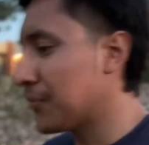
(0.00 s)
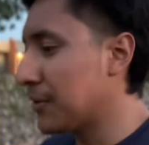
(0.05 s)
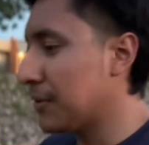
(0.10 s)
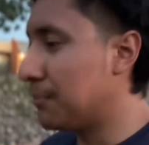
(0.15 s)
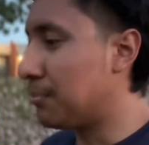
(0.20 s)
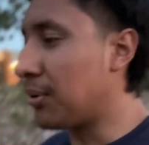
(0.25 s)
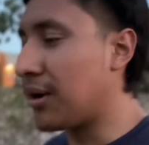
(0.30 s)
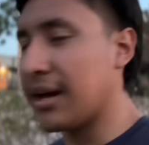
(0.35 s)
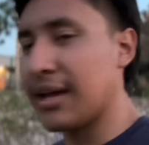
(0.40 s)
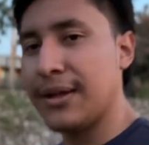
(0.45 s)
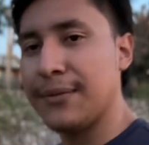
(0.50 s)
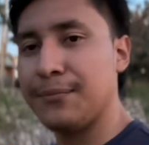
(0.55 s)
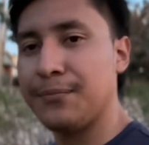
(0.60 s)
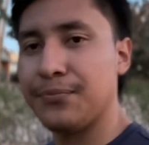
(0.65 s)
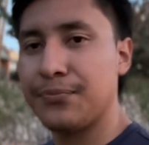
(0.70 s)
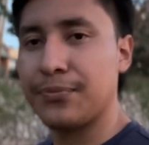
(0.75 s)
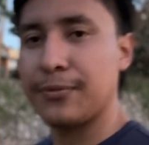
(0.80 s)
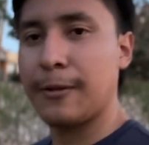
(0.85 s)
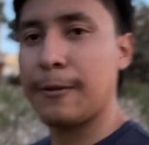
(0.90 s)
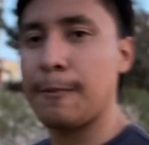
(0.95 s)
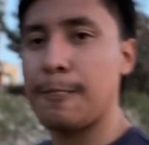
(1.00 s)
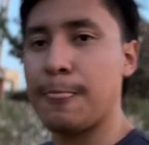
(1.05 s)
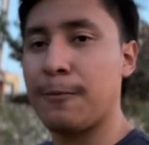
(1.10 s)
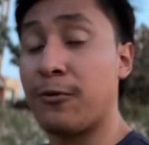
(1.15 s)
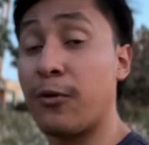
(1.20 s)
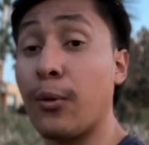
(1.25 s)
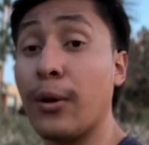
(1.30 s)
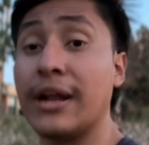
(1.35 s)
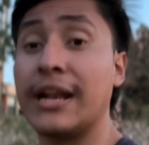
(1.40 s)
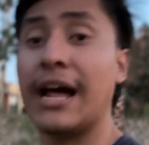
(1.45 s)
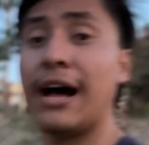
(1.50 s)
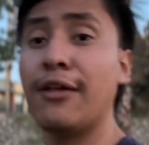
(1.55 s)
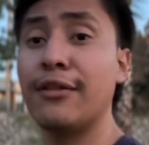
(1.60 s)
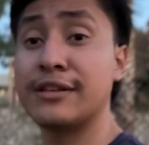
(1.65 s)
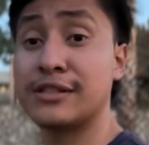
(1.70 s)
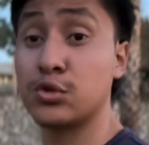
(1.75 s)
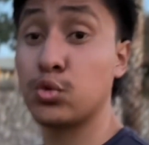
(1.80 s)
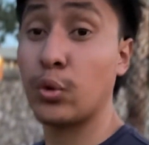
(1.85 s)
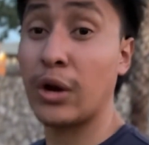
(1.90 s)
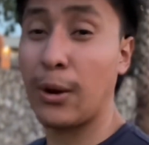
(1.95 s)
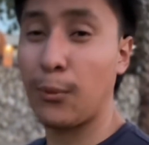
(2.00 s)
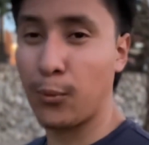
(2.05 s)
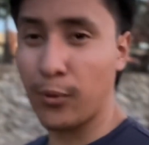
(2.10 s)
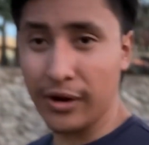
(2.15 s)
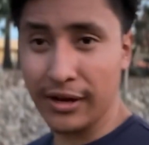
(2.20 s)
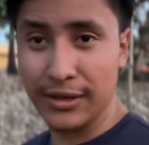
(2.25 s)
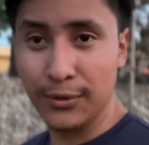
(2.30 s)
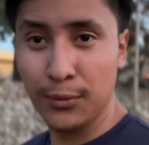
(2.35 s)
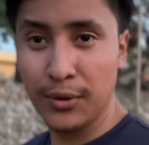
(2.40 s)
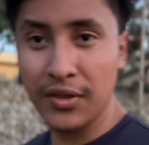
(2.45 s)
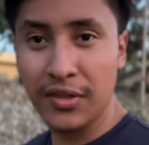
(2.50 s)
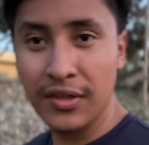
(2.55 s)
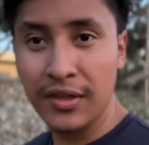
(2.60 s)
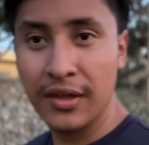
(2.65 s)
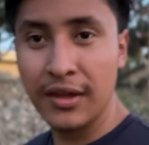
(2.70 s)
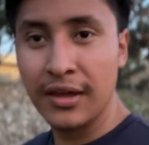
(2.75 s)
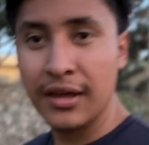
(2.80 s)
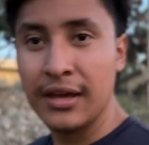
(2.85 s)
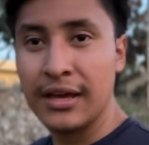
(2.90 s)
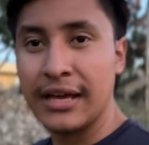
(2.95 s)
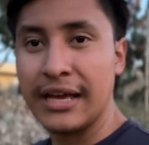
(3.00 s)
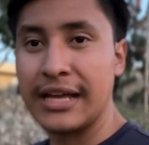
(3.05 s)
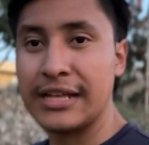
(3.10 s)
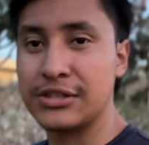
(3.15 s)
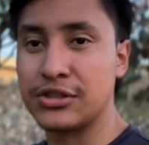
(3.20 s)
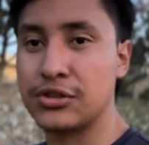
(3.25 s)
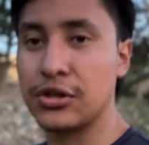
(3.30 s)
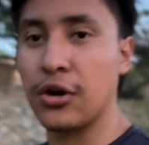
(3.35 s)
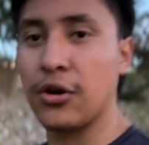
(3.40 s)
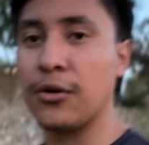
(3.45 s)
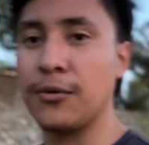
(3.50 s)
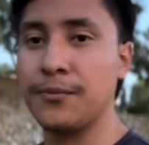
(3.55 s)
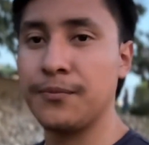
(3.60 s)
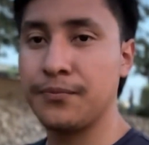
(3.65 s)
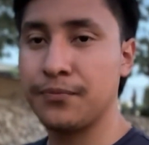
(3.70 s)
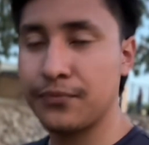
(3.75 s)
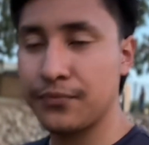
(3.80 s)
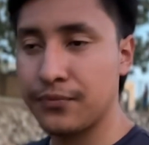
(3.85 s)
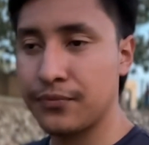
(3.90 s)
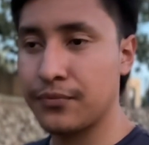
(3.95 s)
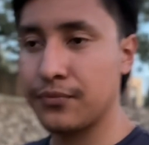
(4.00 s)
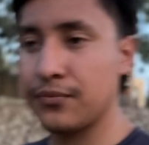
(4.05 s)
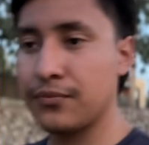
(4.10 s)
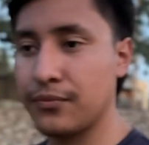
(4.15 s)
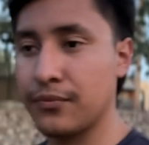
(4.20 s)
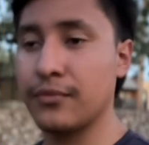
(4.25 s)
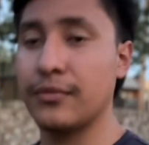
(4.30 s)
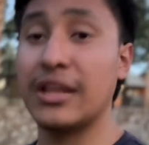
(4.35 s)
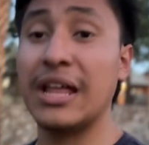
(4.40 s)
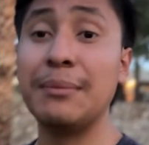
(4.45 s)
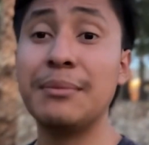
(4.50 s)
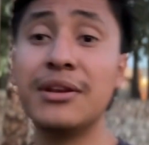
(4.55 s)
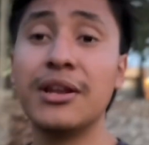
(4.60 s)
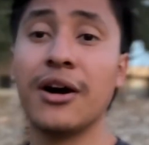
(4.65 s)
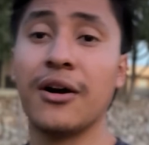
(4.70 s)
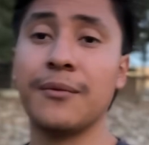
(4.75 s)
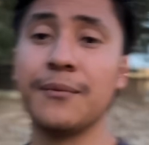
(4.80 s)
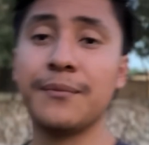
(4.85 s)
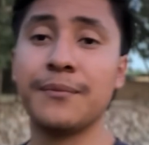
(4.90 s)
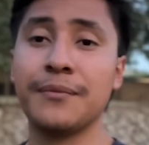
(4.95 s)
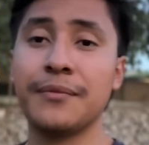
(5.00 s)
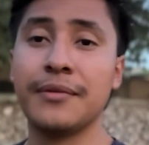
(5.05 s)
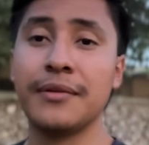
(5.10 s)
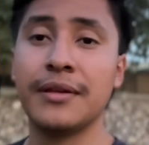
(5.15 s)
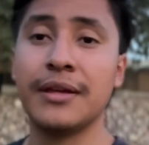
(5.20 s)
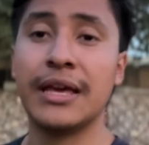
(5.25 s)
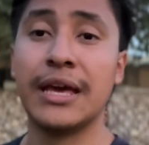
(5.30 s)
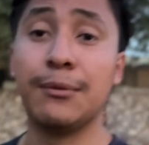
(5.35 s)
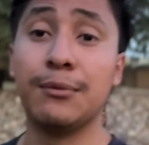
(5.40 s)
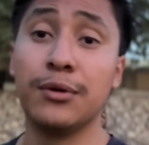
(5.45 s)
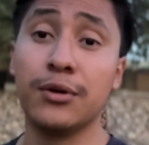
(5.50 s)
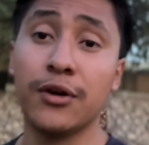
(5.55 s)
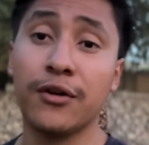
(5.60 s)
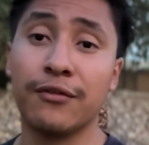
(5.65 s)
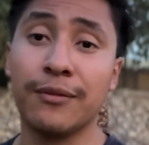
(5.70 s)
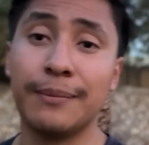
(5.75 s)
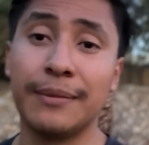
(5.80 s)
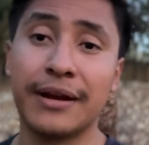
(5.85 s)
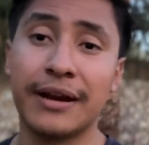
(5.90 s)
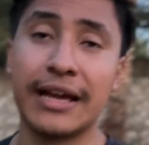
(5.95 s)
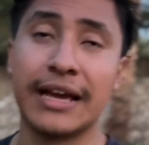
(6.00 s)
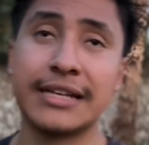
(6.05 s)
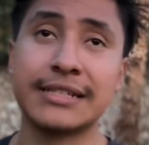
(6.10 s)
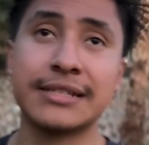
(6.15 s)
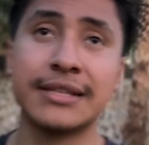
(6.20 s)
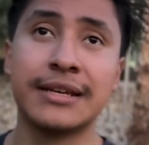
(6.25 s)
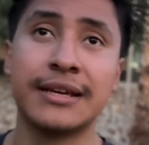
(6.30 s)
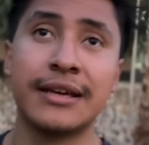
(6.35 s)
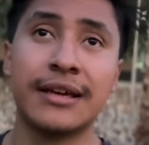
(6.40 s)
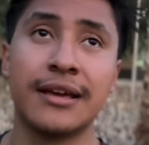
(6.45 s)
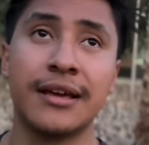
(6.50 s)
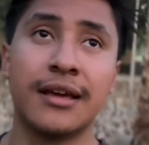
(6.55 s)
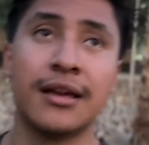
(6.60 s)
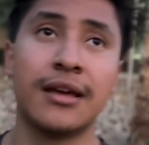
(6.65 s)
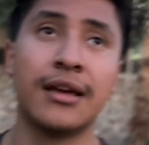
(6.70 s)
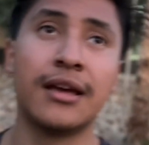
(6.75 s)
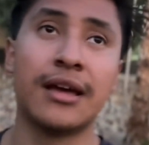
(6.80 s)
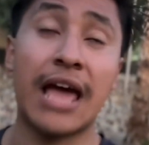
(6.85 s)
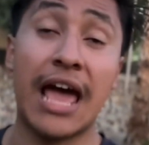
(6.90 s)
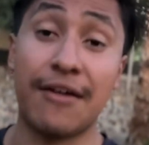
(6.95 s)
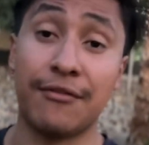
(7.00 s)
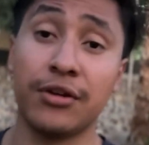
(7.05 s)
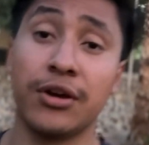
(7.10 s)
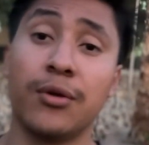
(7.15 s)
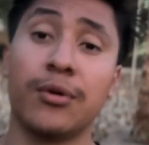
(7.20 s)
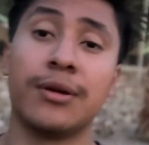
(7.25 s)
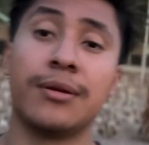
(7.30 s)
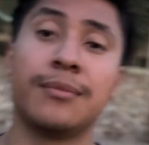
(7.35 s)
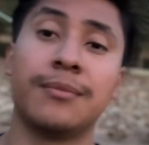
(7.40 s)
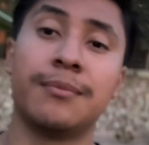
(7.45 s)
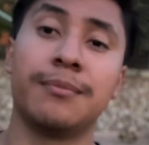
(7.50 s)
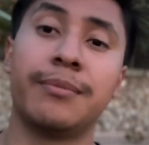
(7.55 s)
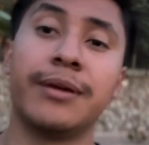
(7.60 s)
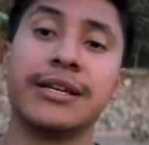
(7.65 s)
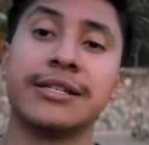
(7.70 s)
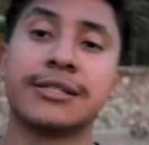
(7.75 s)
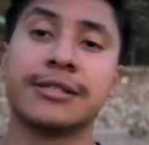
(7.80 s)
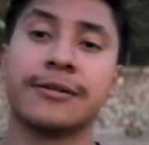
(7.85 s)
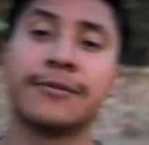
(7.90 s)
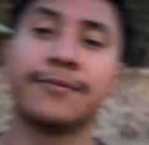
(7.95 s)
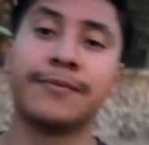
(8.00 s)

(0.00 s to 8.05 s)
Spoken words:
but for right now, this is what I'm working with. And so let me know, and we'll go from there, guys. Have a good one. Peace.